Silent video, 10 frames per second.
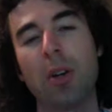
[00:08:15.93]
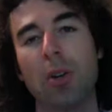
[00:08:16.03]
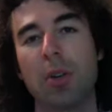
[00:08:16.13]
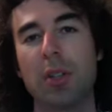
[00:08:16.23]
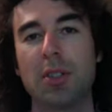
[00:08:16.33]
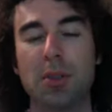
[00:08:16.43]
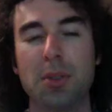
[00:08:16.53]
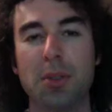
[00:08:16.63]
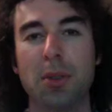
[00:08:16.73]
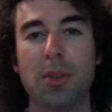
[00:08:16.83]
or just do a
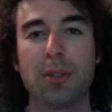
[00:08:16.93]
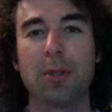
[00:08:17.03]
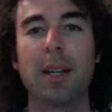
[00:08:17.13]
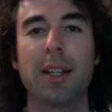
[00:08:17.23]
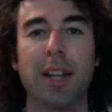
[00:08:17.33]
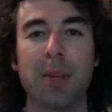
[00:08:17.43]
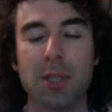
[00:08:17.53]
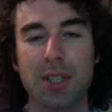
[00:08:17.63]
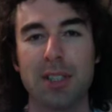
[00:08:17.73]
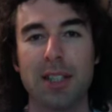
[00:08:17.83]
Google for my name,
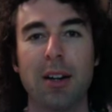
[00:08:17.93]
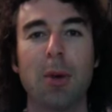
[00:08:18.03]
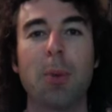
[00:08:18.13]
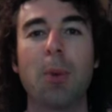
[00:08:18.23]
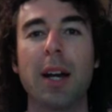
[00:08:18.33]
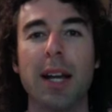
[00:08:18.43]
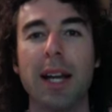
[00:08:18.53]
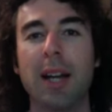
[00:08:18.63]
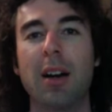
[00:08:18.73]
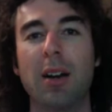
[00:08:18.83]
which is Yaro,
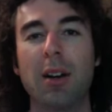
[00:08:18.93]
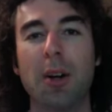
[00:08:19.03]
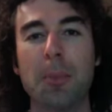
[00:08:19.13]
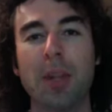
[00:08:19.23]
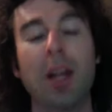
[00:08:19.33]
Y-A-R-O.